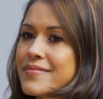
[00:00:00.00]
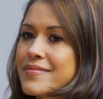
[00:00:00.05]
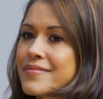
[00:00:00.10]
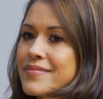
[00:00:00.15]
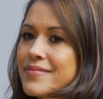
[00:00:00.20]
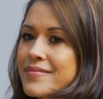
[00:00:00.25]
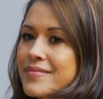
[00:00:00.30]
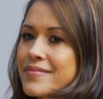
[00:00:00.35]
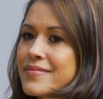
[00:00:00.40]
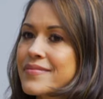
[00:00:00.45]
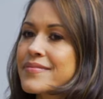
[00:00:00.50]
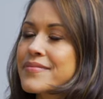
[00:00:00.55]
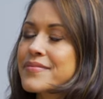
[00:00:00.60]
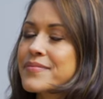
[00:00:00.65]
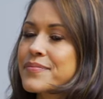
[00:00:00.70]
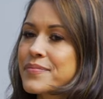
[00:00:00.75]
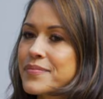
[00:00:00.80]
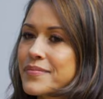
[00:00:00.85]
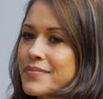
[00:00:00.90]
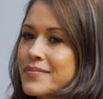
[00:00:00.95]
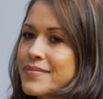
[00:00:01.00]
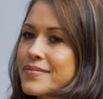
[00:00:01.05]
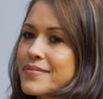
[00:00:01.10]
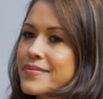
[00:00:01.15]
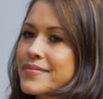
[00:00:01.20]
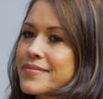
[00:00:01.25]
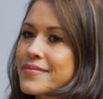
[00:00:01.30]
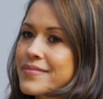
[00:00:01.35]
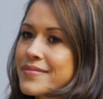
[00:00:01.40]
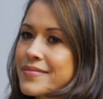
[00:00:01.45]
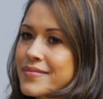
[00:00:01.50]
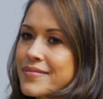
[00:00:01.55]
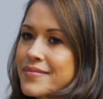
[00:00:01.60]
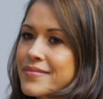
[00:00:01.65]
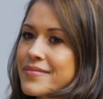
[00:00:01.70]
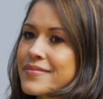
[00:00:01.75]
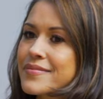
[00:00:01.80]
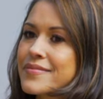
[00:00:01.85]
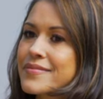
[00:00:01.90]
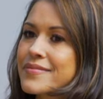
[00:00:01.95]

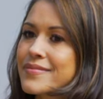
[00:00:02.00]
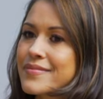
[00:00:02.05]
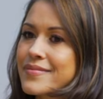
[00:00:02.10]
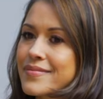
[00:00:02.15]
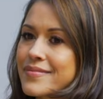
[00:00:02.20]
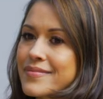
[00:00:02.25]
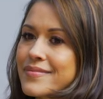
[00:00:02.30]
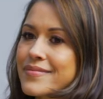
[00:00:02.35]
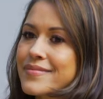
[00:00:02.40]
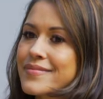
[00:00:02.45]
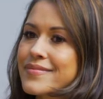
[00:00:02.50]
(not speaking)